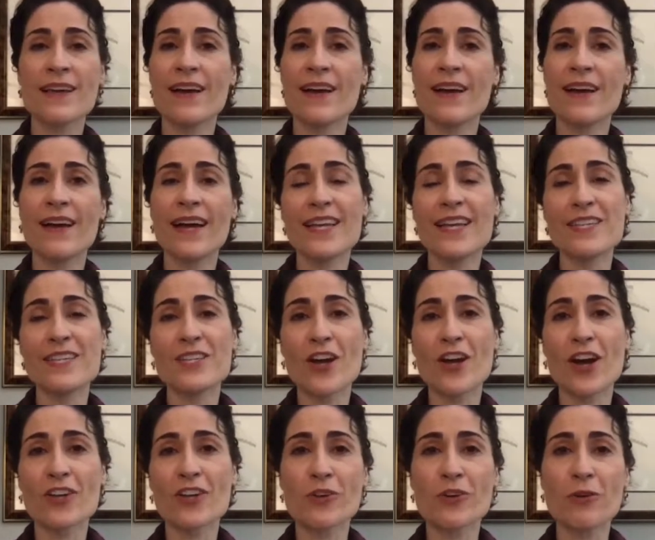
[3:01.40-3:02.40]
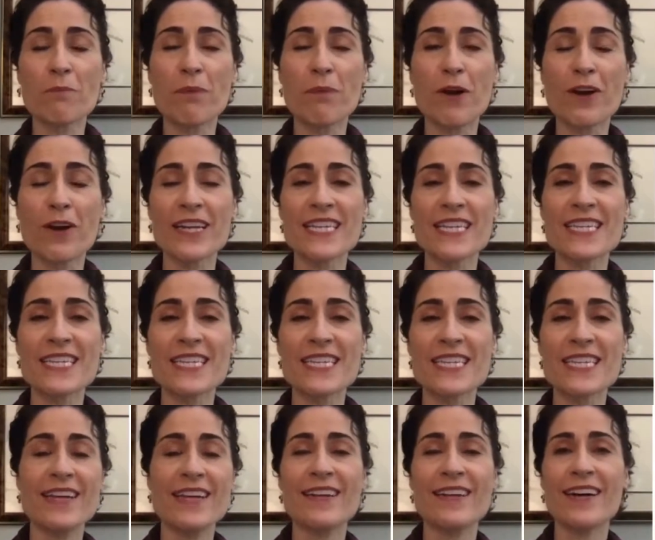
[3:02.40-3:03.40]
As Dr. Barley
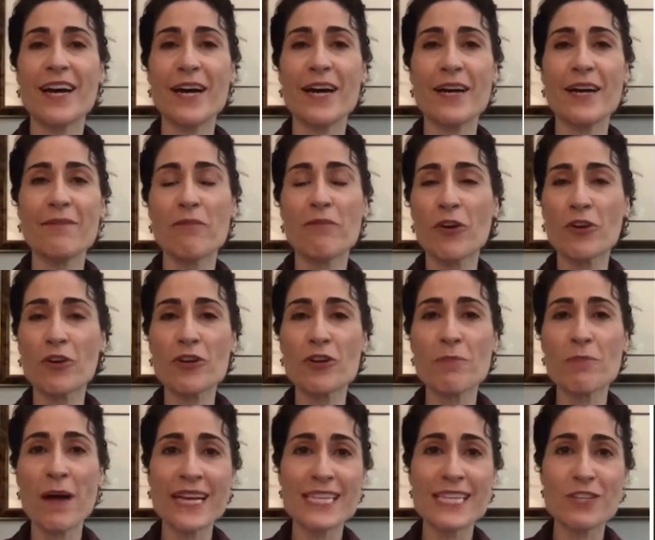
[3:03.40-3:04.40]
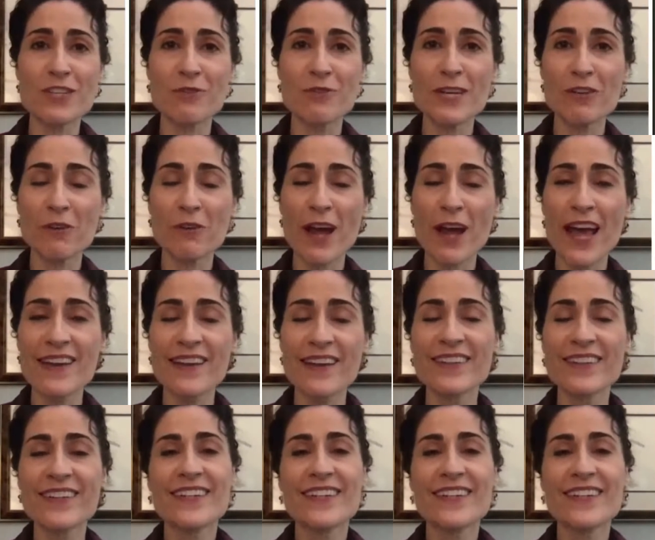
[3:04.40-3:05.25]
said, I've earned my street cred,